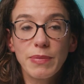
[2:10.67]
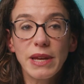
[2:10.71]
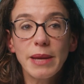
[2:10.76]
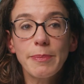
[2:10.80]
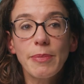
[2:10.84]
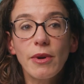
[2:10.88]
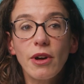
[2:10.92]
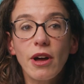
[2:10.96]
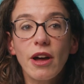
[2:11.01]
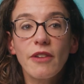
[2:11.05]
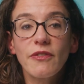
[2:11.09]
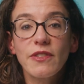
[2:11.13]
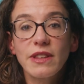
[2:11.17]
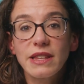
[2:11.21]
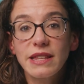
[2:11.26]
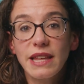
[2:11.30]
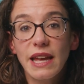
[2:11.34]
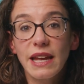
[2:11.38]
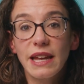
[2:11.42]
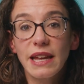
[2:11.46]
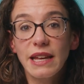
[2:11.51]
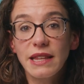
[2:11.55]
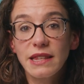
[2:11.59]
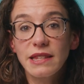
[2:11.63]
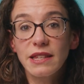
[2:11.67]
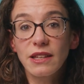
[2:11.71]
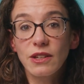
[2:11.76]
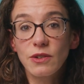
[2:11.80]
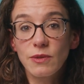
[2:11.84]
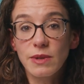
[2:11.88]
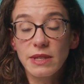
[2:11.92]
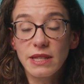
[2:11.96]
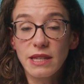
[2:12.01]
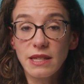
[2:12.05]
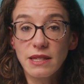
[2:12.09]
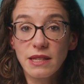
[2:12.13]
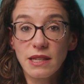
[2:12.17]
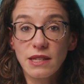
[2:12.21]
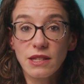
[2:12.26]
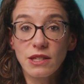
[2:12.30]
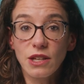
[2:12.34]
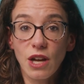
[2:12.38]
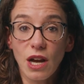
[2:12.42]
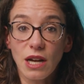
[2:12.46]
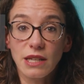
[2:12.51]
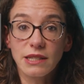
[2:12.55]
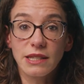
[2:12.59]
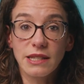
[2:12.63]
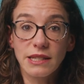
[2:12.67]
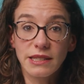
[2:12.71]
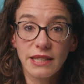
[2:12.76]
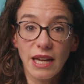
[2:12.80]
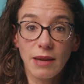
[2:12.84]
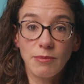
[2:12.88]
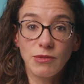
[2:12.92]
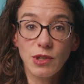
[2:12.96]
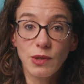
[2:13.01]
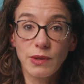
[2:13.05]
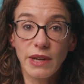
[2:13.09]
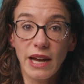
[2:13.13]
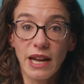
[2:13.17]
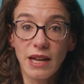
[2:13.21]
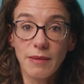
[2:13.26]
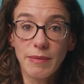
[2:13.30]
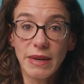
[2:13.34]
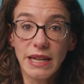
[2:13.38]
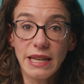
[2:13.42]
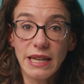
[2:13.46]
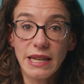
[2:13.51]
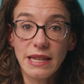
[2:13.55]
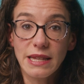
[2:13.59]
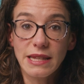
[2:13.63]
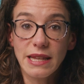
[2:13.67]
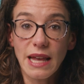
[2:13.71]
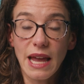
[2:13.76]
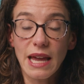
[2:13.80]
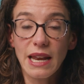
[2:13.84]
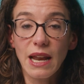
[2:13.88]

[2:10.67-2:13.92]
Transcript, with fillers: People often say insulin resistance causes type 2 diabetes,